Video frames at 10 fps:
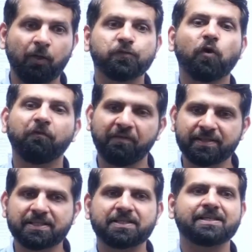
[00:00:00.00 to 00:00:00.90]
of software
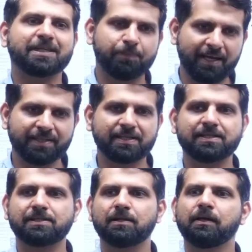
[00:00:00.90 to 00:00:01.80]
such as
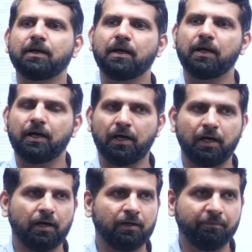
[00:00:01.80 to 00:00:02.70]
SPSS.
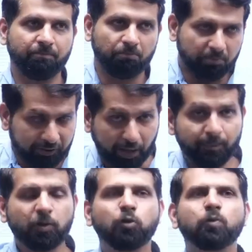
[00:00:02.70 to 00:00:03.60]

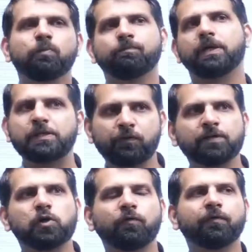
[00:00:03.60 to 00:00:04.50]
Tableau is one
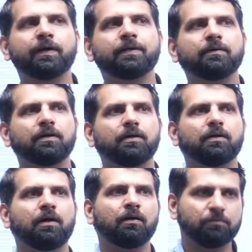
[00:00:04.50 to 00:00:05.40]
software.
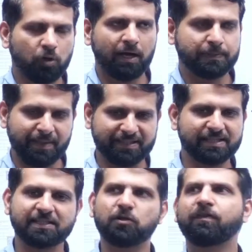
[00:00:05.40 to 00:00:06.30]
So SPSS
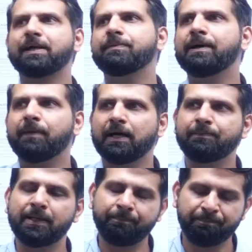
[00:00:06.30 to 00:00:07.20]
is of
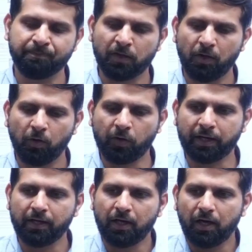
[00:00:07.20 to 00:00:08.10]
IBM.
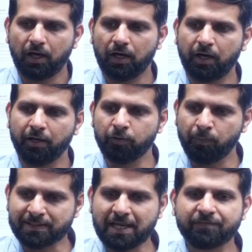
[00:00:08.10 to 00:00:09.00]
Okay, you
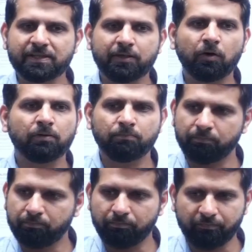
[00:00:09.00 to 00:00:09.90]
must have seen on
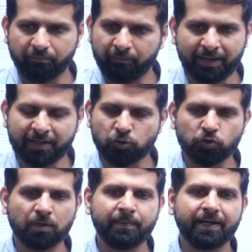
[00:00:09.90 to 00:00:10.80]
various
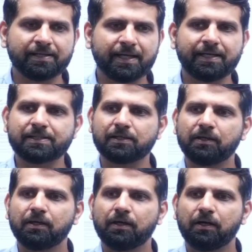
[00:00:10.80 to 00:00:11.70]
social media sites
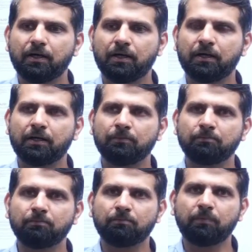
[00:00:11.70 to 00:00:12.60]

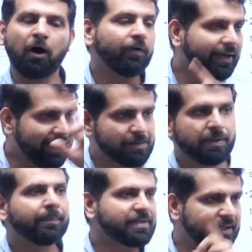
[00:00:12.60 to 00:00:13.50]
how data is
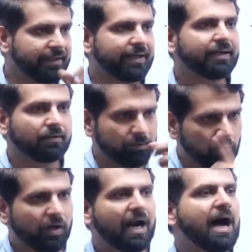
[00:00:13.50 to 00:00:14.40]
being presented in
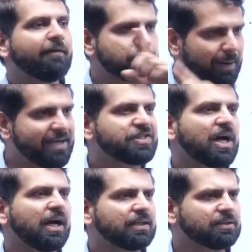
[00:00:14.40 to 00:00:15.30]
graphs, pie
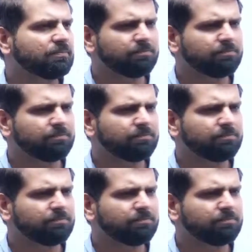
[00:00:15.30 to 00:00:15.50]
charts,